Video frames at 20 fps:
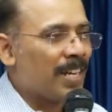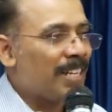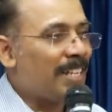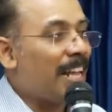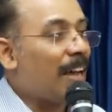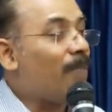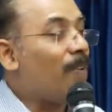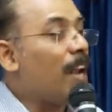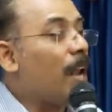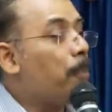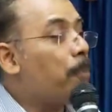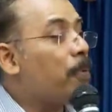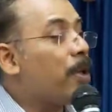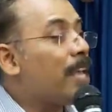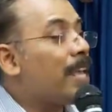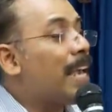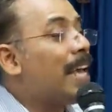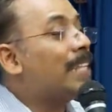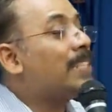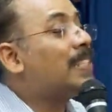
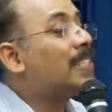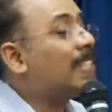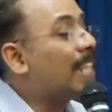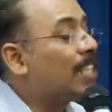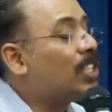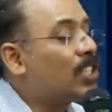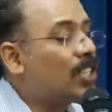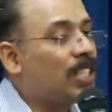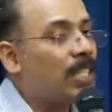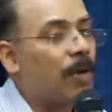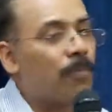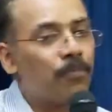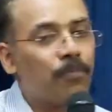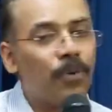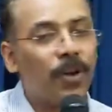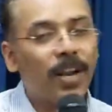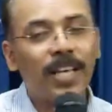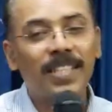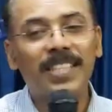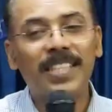Developing a system.
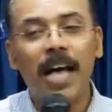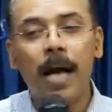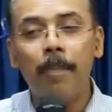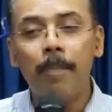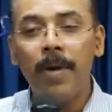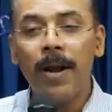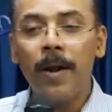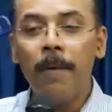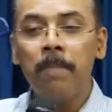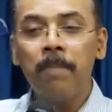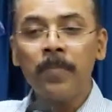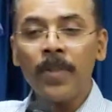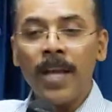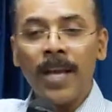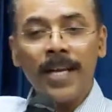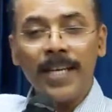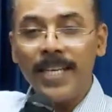For example,